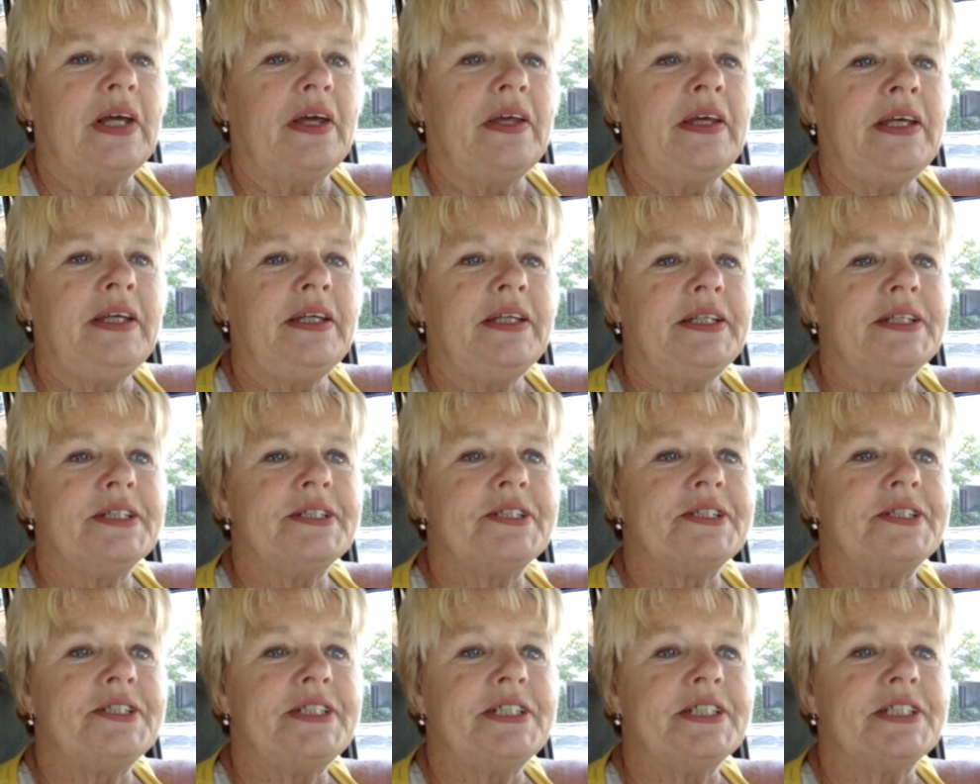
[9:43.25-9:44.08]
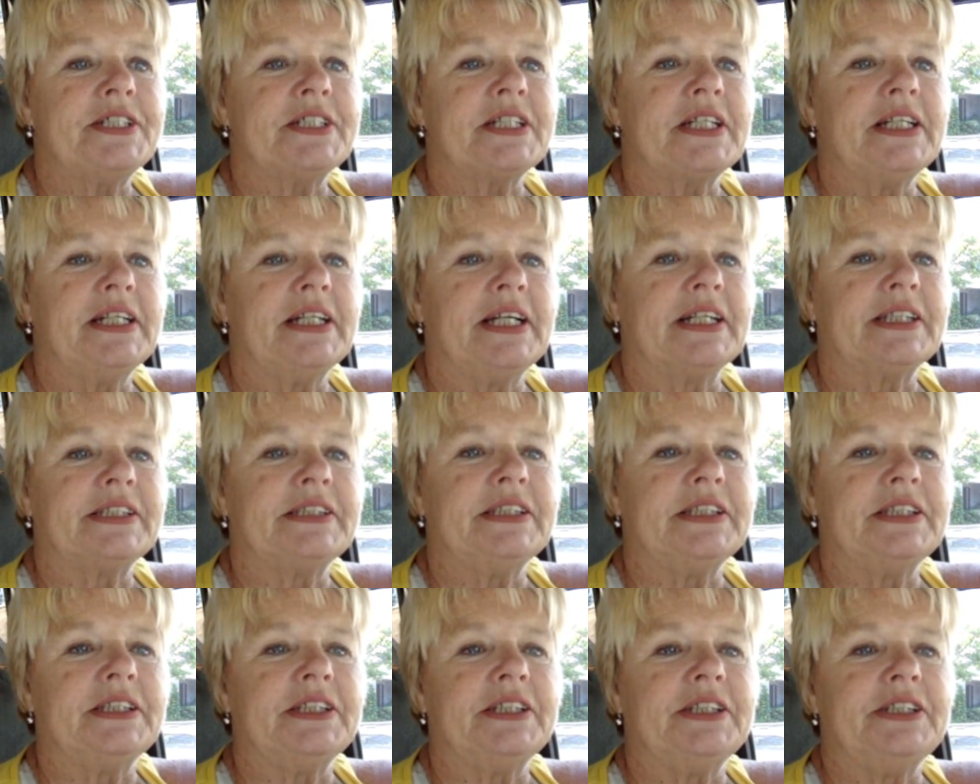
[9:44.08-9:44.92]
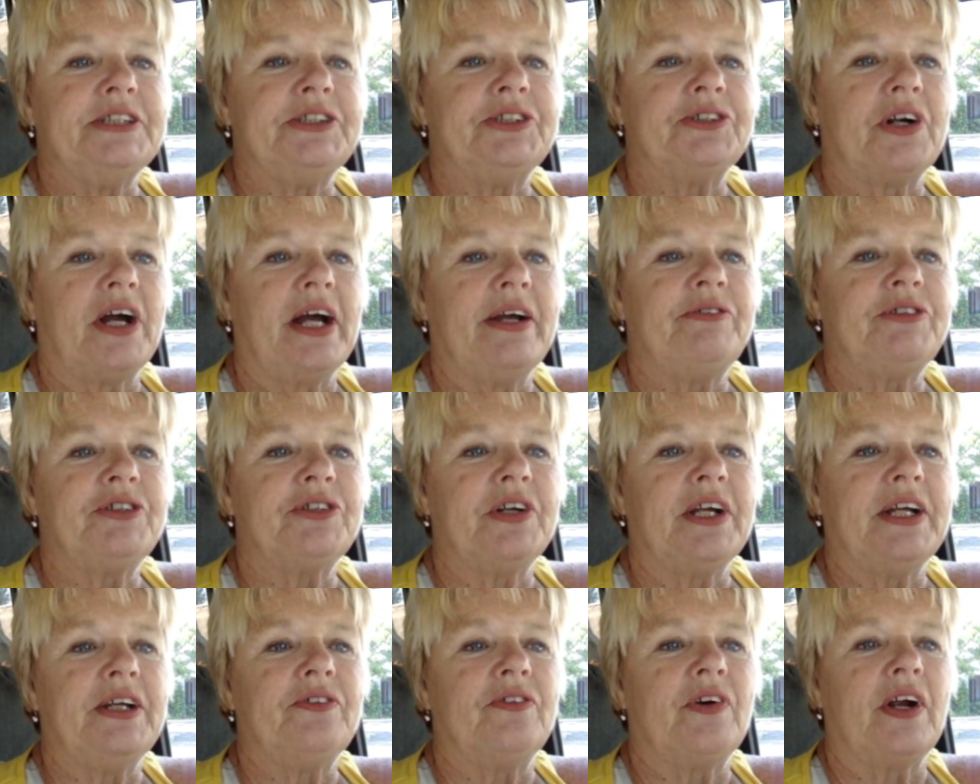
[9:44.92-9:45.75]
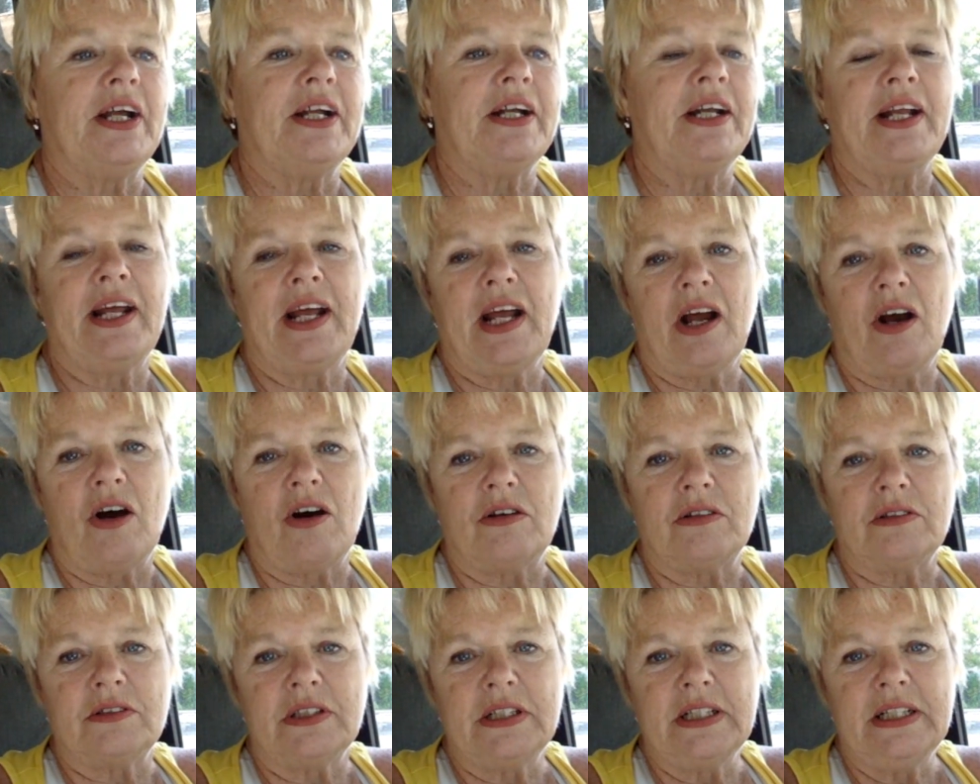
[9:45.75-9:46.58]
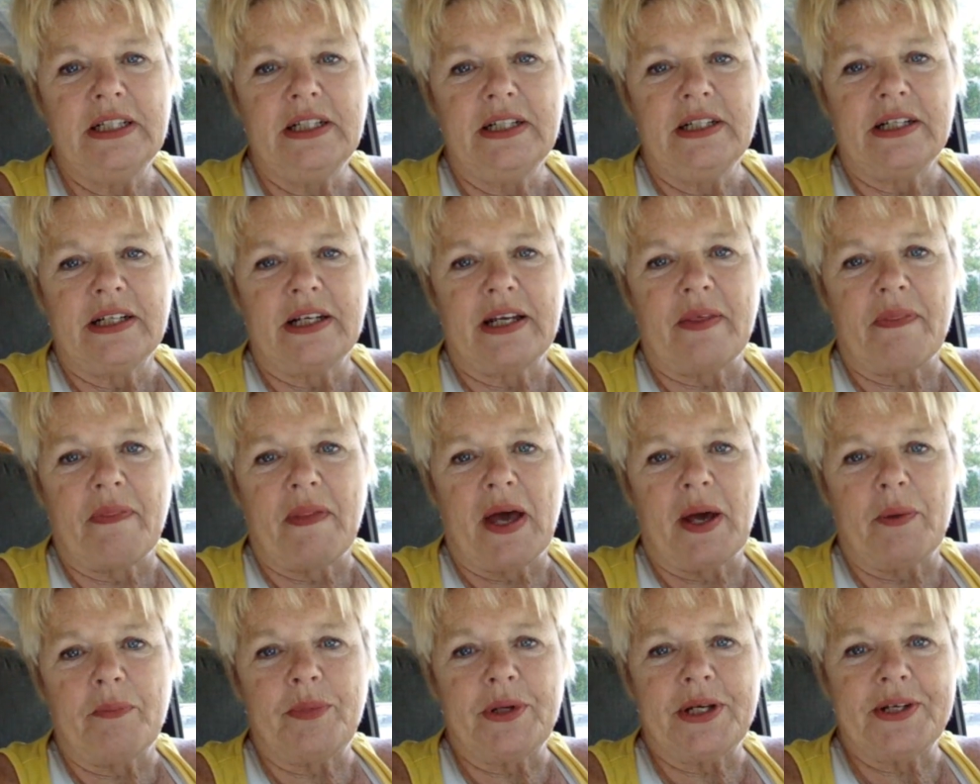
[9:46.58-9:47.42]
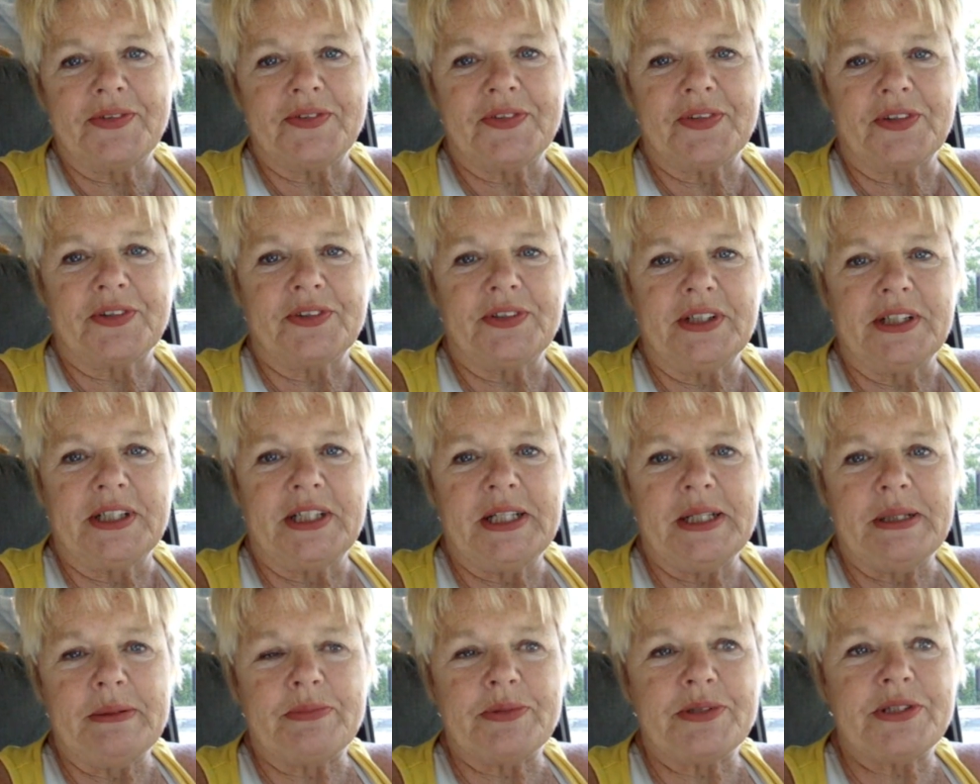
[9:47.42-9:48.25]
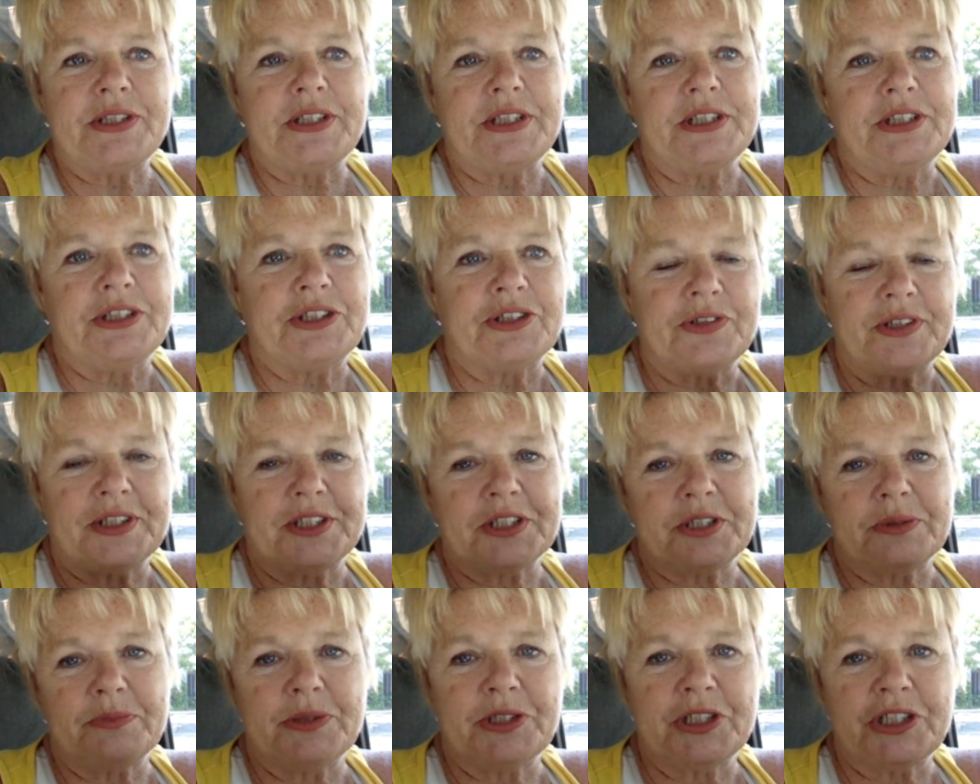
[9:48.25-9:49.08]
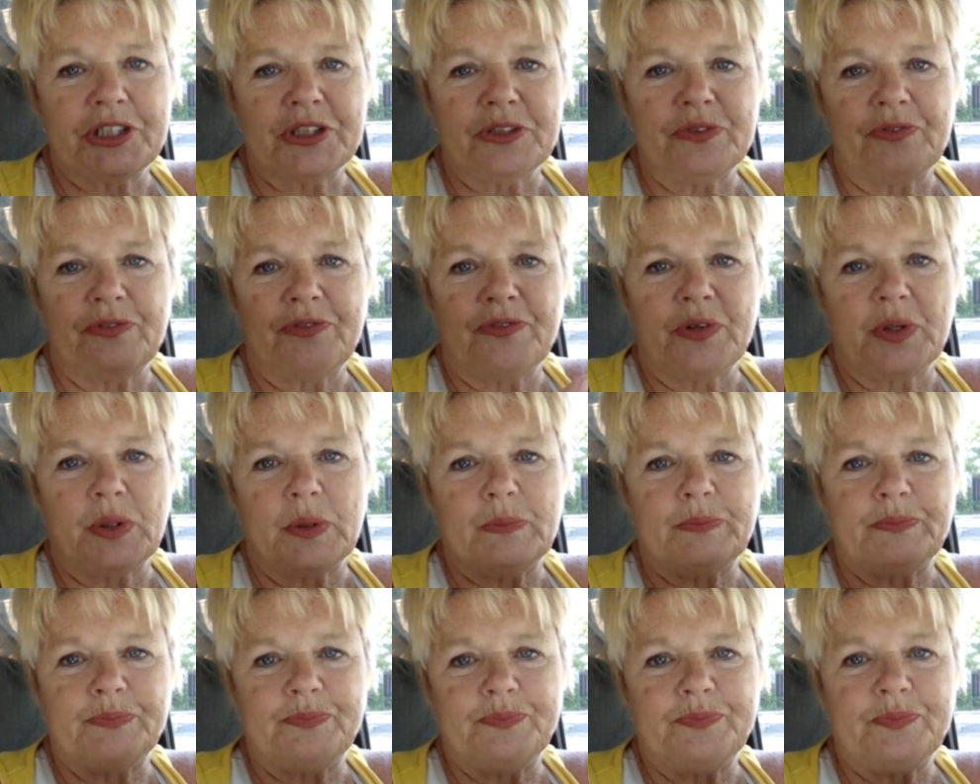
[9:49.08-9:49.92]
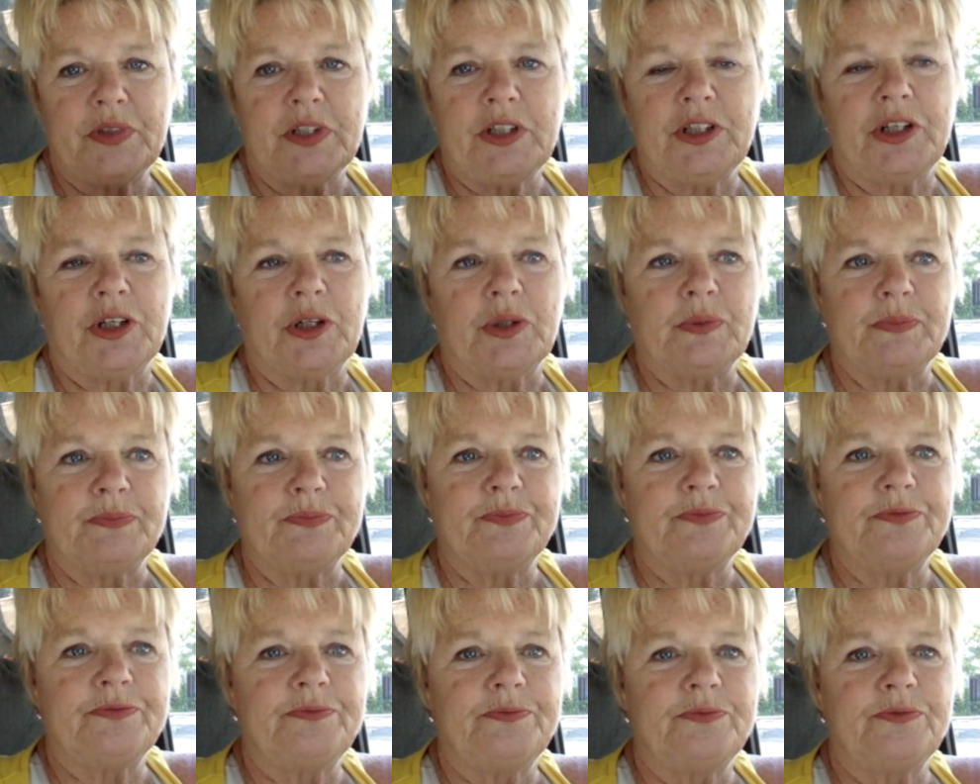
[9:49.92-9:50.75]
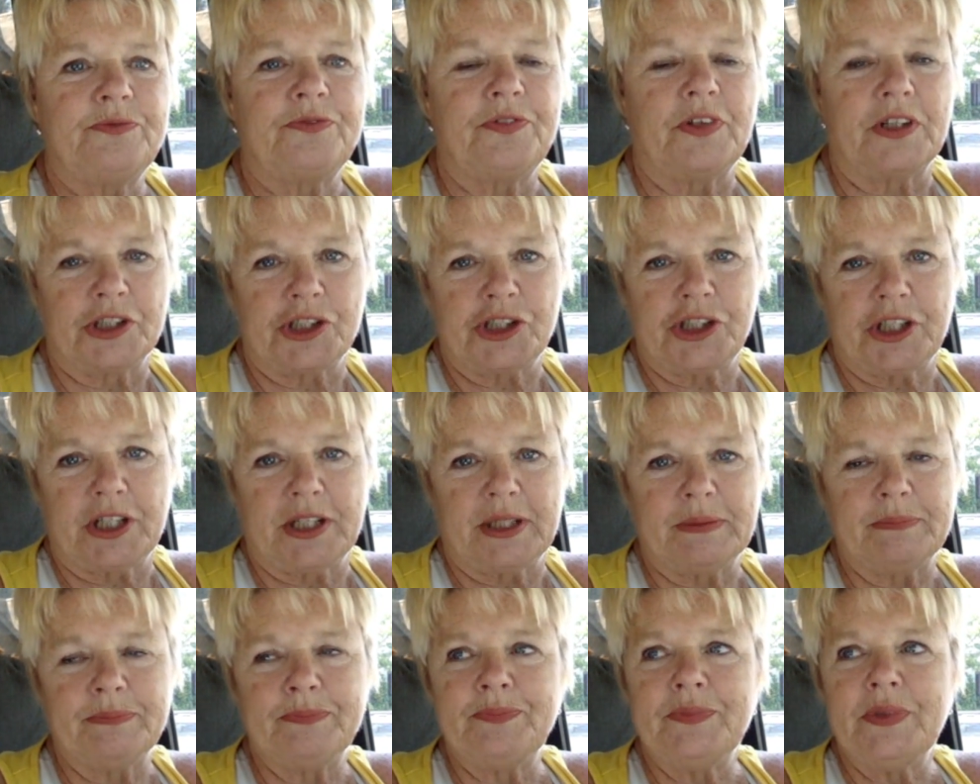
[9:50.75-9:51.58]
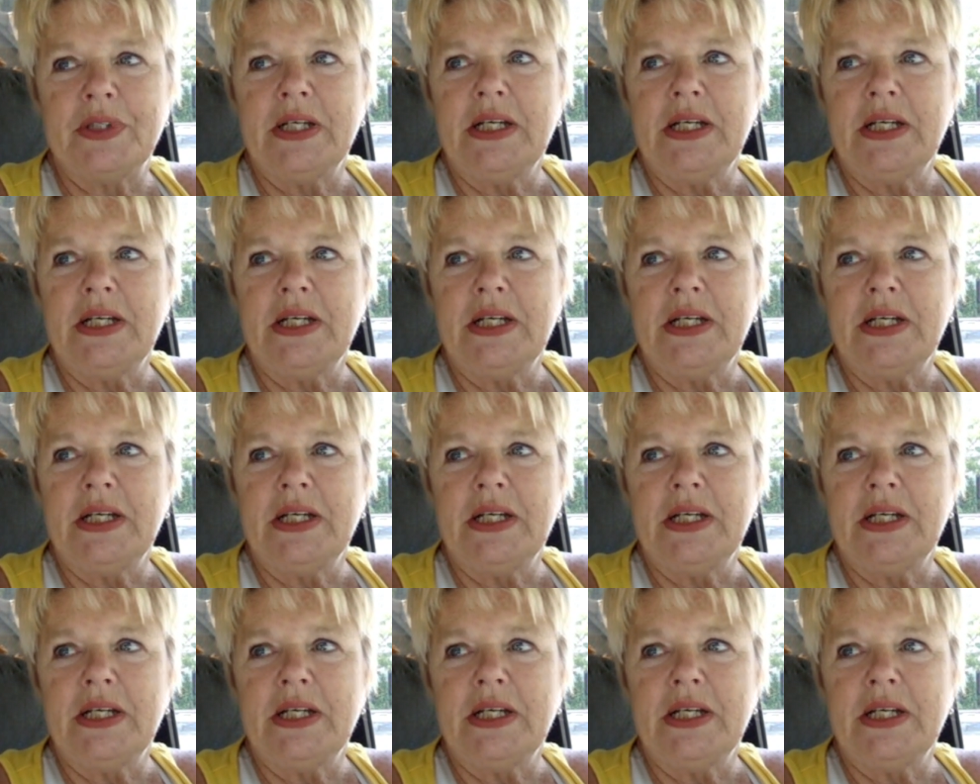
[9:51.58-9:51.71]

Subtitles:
He is disconnecting the drivetrain right now, and that basically keeps the transmission from, you know, functioning,